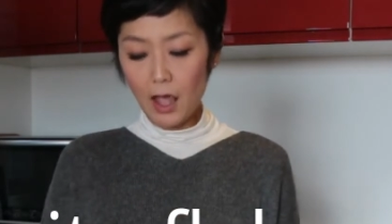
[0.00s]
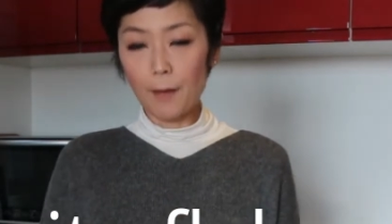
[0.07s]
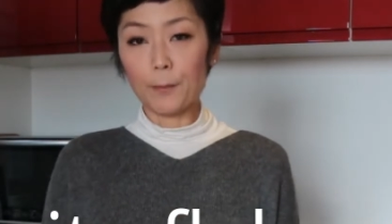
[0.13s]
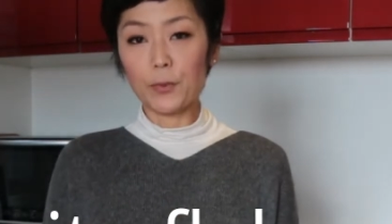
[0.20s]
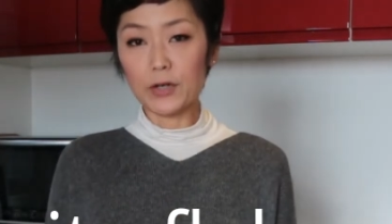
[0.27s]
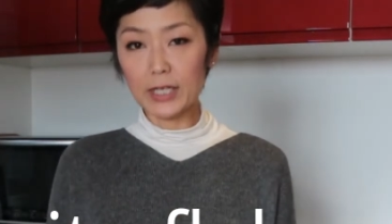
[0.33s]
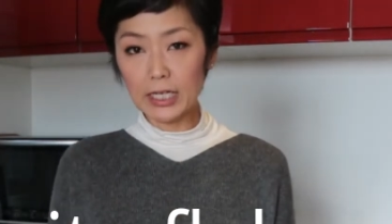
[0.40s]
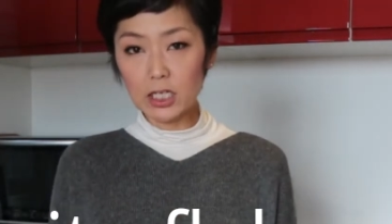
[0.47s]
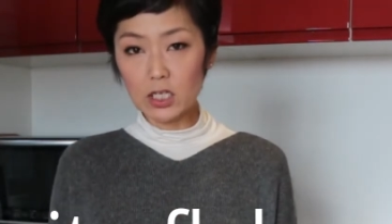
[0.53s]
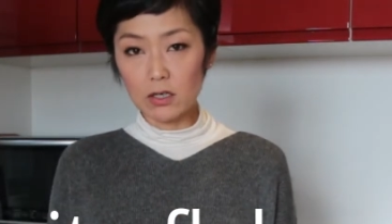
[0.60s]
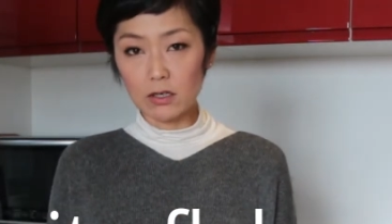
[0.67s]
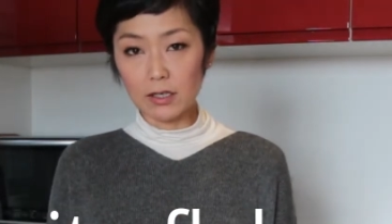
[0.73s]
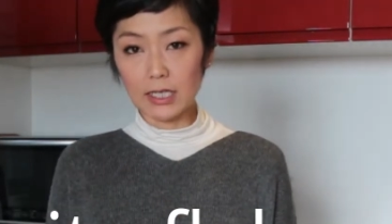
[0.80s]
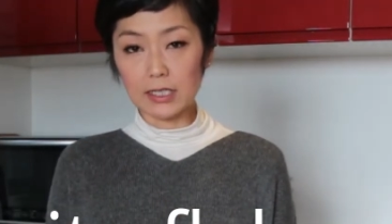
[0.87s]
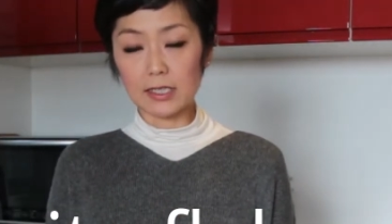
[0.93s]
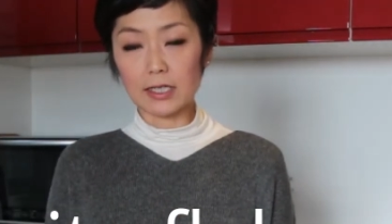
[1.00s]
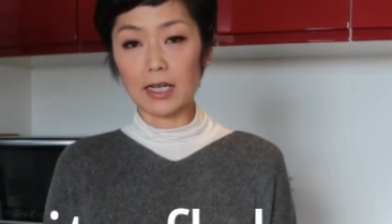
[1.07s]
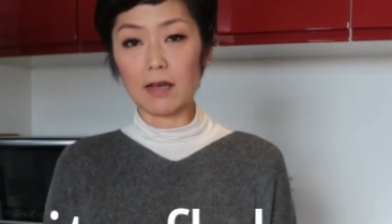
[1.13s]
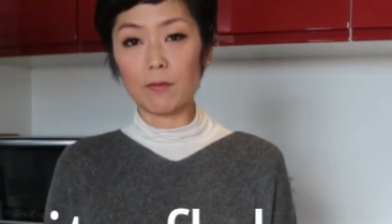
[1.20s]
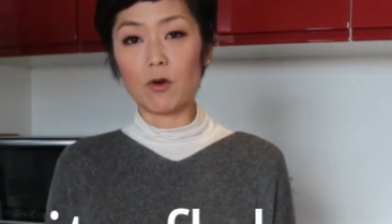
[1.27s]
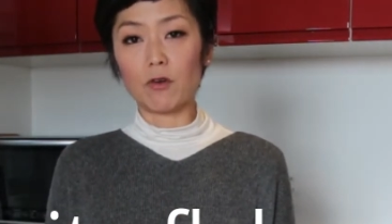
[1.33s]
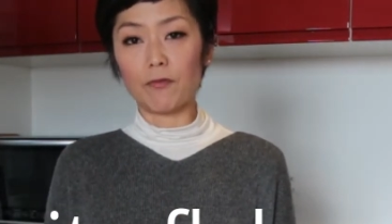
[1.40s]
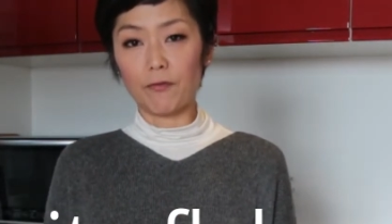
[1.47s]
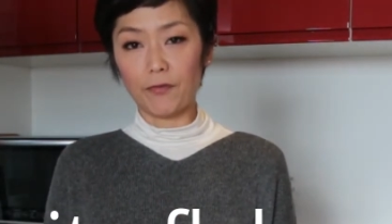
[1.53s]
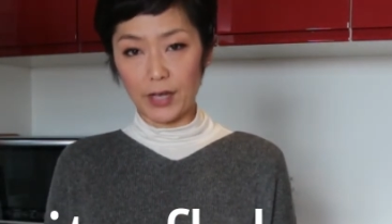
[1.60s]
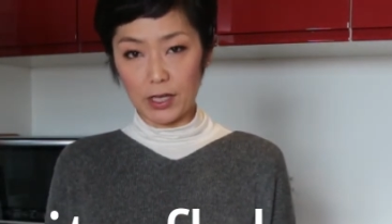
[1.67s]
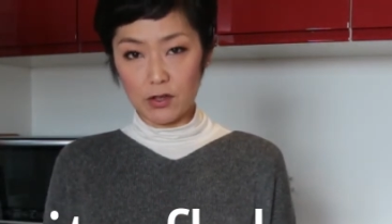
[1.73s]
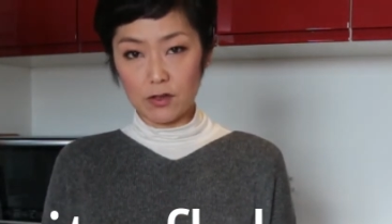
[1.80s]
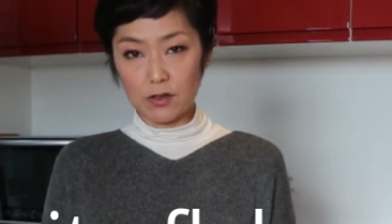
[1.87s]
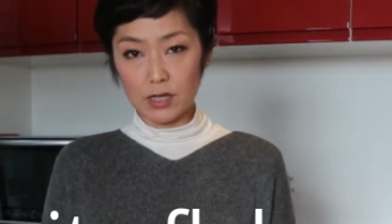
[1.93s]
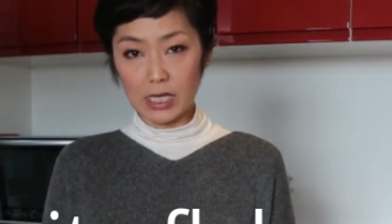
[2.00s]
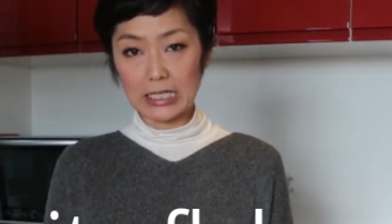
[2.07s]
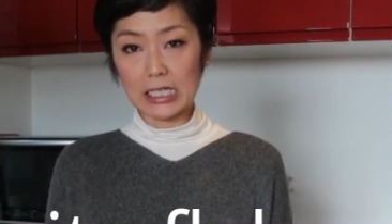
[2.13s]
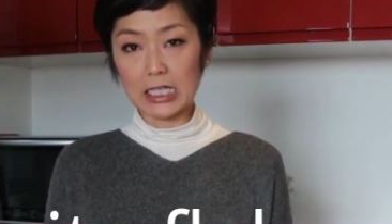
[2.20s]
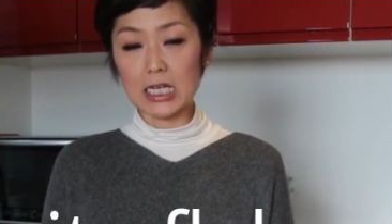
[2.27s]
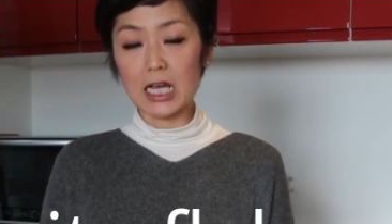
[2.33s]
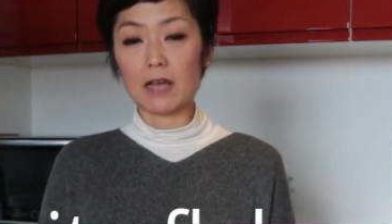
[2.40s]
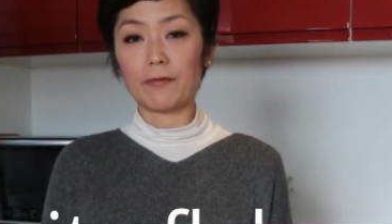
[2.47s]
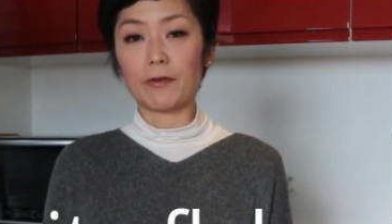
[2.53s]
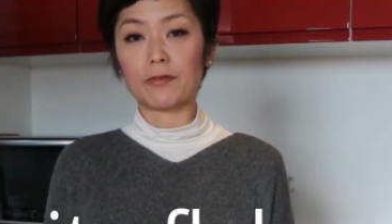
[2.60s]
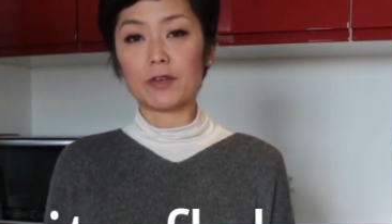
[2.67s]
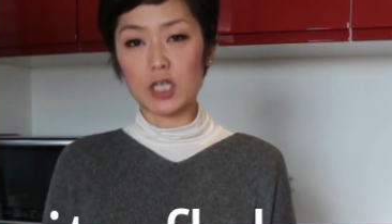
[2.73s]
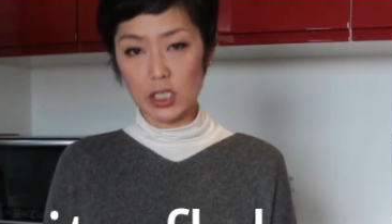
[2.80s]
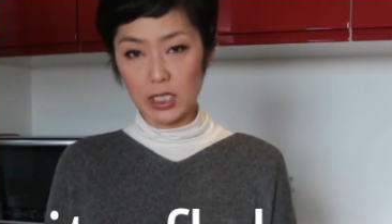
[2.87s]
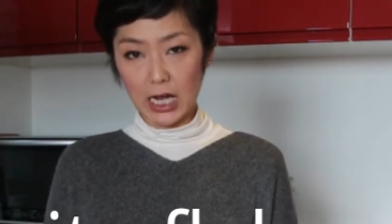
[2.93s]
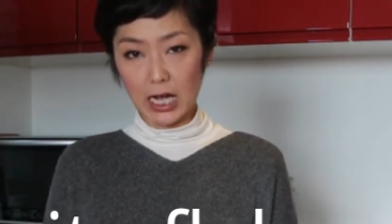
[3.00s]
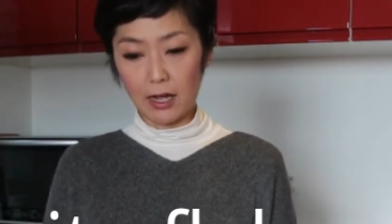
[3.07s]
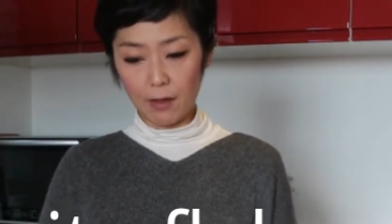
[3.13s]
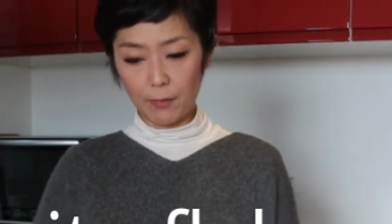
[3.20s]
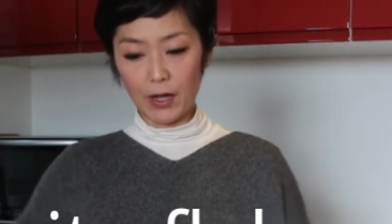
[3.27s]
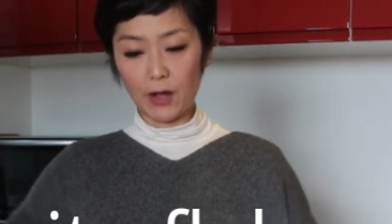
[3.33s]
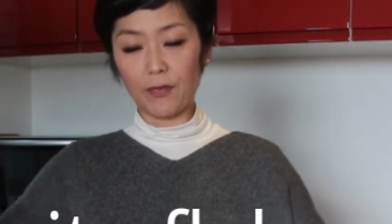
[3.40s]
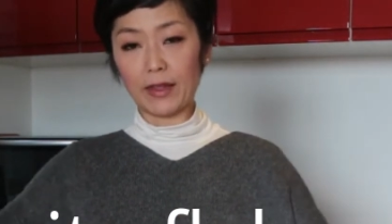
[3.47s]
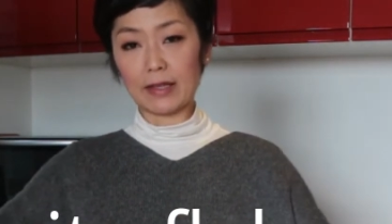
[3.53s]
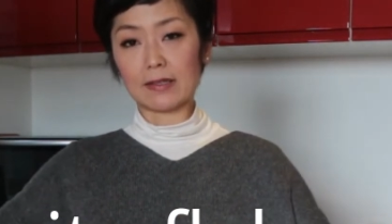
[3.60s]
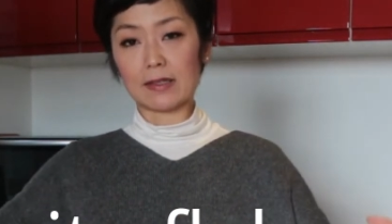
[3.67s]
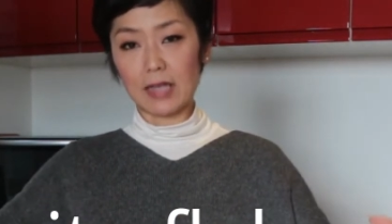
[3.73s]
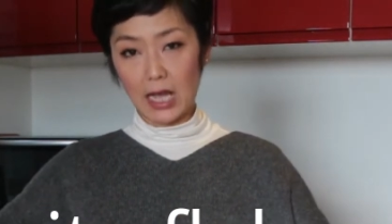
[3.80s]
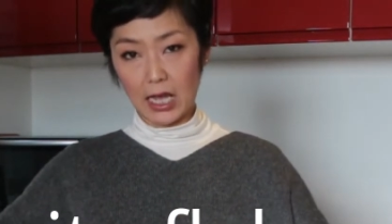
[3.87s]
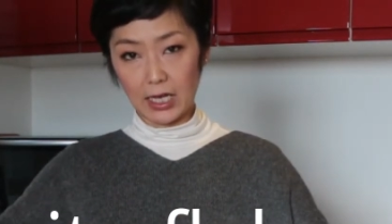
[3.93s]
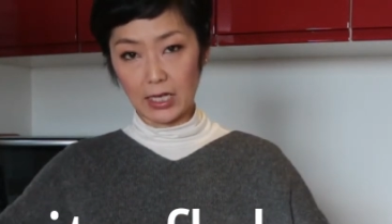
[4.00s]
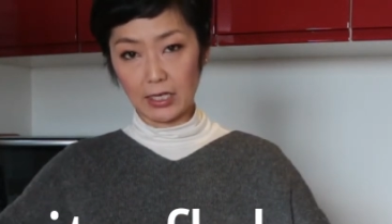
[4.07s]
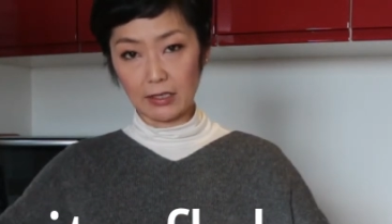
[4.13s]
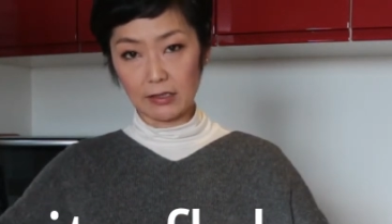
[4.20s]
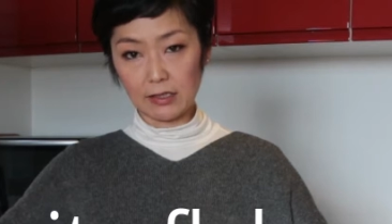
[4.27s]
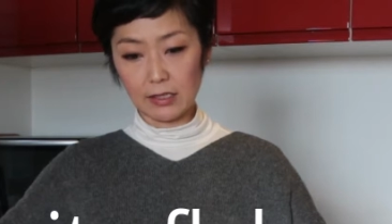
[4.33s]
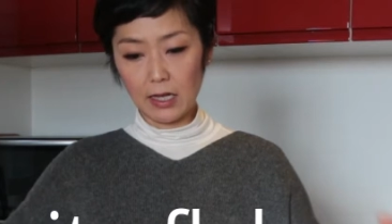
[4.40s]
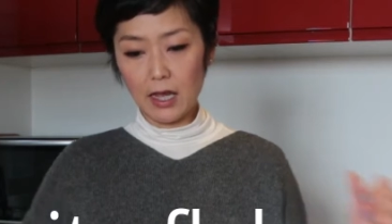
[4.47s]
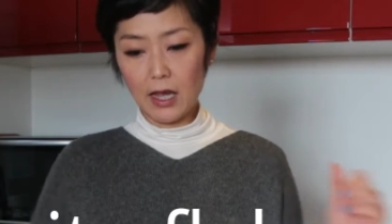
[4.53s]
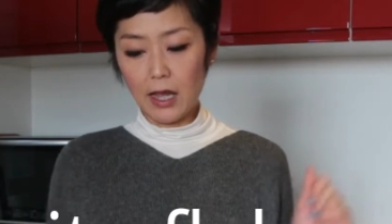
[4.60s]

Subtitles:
Bonito is a name of fish. It's a type of tuna about this size.